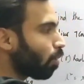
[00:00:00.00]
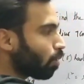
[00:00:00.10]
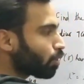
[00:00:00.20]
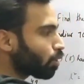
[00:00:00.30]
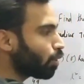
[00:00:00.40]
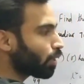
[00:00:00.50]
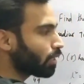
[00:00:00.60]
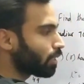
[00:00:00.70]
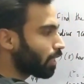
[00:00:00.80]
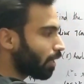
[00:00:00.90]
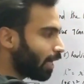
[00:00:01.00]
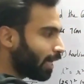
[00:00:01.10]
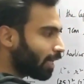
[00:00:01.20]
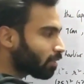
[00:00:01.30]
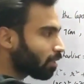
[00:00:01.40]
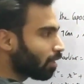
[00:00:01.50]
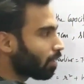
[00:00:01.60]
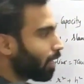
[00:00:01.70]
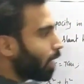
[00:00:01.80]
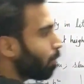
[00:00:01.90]
also you can see the radius.
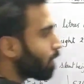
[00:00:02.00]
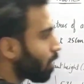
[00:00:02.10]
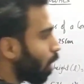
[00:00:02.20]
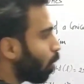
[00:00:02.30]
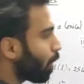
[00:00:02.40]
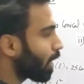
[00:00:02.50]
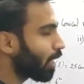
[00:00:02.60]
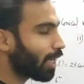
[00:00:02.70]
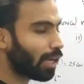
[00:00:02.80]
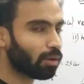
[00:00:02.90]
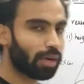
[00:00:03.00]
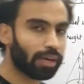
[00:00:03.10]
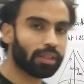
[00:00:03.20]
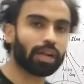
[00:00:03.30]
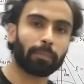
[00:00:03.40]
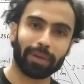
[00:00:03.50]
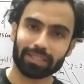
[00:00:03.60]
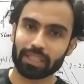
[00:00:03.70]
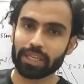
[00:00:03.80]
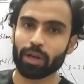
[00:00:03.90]
That means now we can calculate the
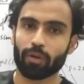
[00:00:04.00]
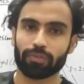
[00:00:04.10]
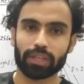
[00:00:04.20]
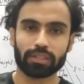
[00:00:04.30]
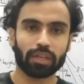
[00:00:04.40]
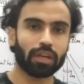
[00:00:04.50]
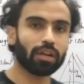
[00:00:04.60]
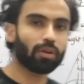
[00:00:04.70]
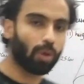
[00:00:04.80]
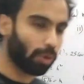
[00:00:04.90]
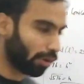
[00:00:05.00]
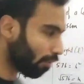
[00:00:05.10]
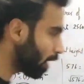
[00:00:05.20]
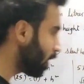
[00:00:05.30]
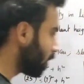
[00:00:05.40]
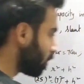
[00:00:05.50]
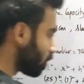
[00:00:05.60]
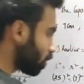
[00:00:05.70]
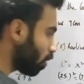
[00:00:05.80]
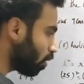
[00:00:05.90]
capacity of this cone, right?
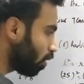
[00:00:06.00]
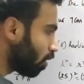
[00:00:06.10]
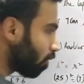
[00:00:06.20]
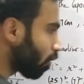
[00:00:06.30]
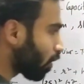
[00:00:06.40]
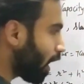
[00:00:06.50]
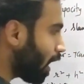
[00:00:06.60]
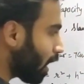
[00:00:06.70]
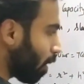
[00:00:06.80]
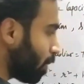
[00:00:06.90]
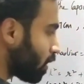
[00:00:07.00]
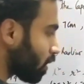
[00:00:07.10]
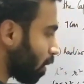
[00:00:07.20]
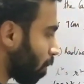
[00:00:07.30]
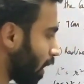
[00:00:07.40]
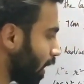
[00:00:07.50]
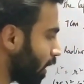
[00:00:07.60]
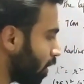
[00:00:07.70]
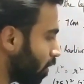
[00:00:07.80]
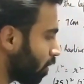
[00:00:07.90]
So for that, let me just
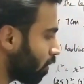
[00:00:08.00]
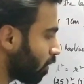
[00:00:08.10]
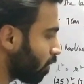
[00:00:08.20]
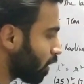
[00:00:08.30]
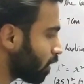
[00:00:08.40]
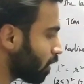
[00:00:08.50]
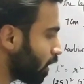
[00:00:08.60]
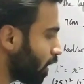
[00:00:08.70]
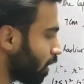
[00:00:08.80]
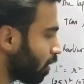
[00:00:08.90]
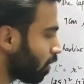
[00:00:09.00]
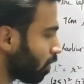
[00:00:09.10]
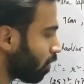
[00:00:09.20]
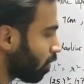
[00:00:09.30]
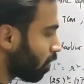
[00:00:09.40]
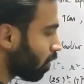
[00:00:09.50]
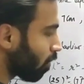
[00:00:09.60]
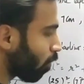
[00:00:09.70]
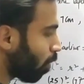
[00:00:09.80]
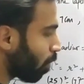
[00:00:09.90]
apply, you can see the
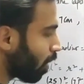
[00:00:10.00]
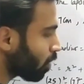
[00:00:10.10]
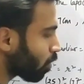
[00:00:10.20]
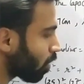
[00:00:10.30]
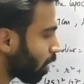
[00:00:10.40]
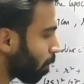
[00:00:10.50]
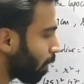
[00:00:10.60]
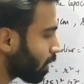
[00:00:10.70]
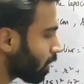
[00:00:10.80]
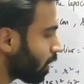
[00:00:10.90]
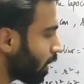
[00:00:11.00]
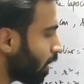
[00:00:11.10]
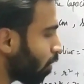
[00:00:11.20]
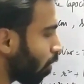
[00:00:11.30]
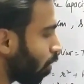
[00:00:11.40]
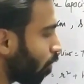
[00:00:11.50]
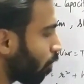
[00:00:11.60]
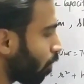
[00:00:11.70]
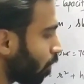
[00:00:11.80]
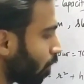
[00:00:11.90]
formula. So the capacity of